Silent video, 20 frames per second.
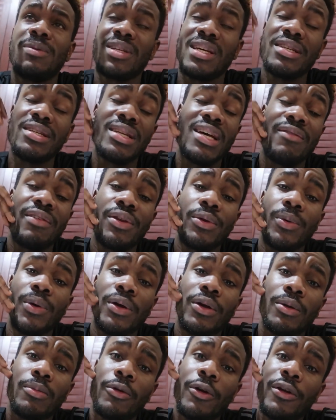I didn't have any
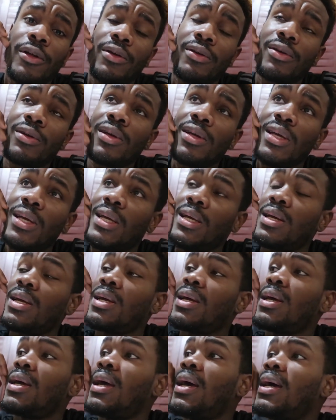work in the morning.
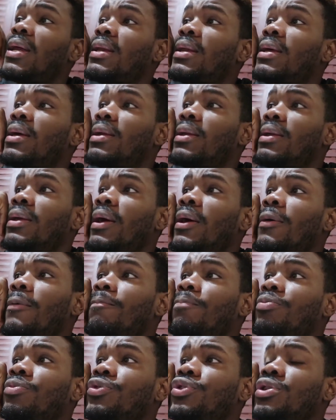And then yeah,
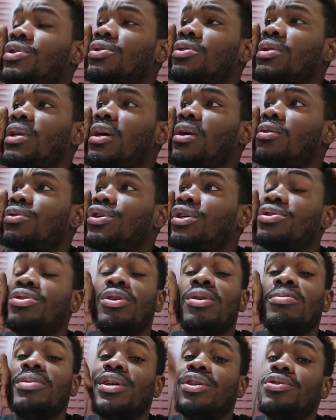just now, just
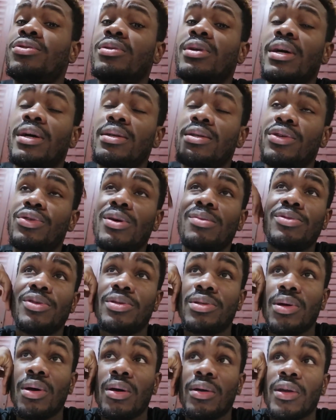to update you guys, I know I'm
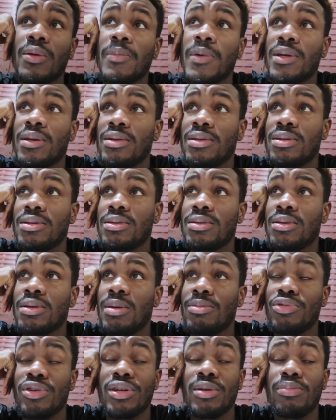just talking because
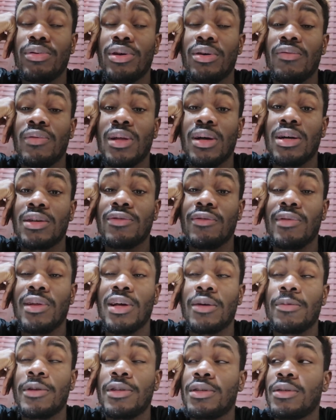I'm trying to put out vlogs for
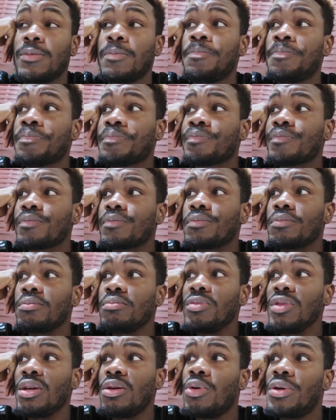Vlogmas.
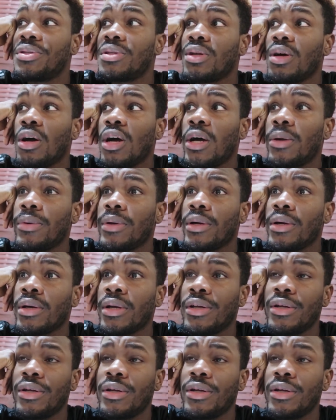I went to the hardware.